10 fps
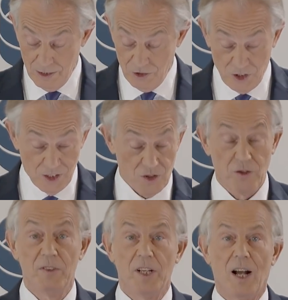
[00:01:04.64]
She has
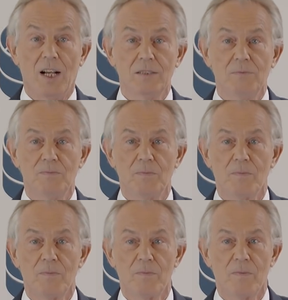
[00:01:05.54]
striven hard
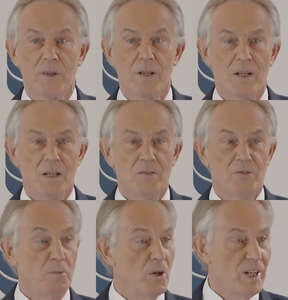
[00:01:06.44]

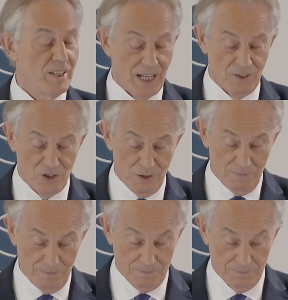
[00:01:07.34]
from good
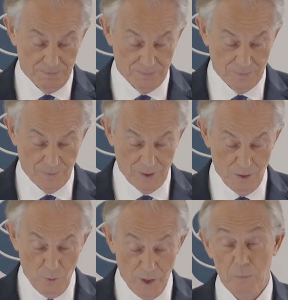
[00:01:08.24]
intention
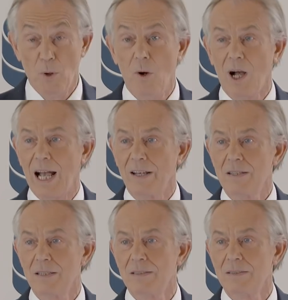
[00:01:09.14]
with a poor
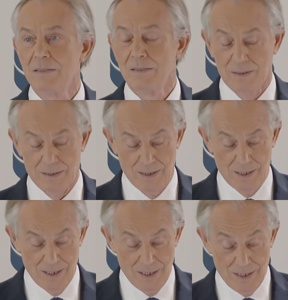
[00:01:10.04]
hand,
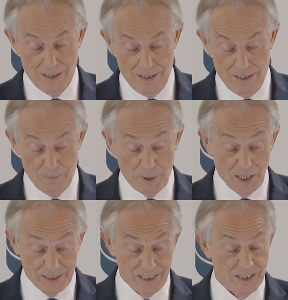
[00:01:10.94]
a
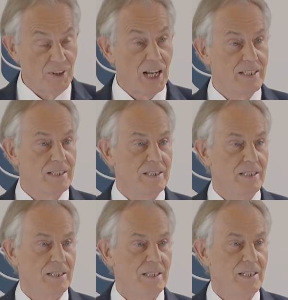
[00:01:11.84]
party divided,
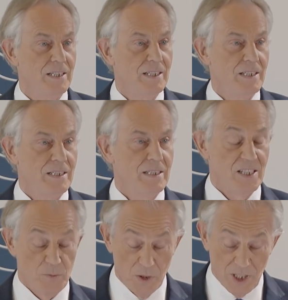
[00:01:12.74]

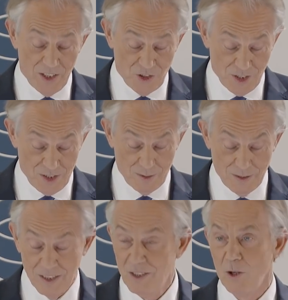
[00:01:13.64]

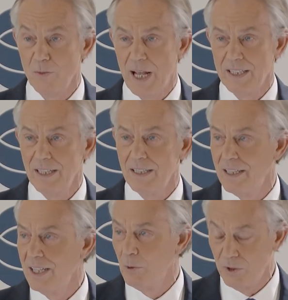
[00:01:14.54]
disputatious and dogmatic
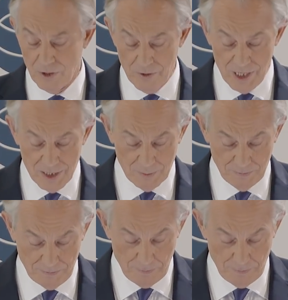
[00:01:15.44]
in equal degrees,